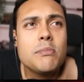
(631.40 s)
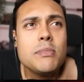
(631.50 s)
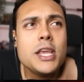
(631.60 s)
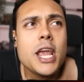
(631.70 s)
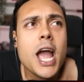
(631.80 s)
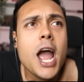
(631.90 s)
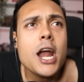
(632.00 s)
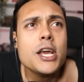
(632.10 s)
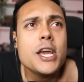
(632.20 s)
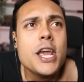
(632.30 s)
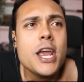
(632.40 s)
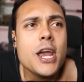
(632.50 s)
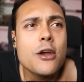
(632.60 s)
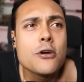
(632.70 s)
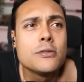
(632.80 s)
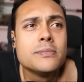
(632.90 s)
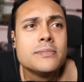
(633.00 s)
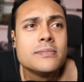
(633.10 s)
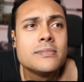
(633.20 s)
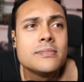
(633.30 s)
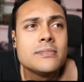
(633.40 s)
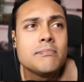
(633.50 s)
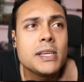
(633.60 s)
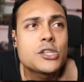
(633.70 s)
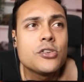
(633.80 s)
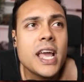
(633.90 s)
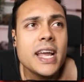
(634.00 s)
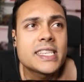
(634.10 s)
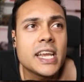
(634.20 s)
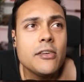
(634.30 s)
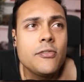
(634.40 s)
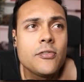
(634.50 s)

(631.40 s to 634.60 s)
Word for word: me out of here! Mr. Negative?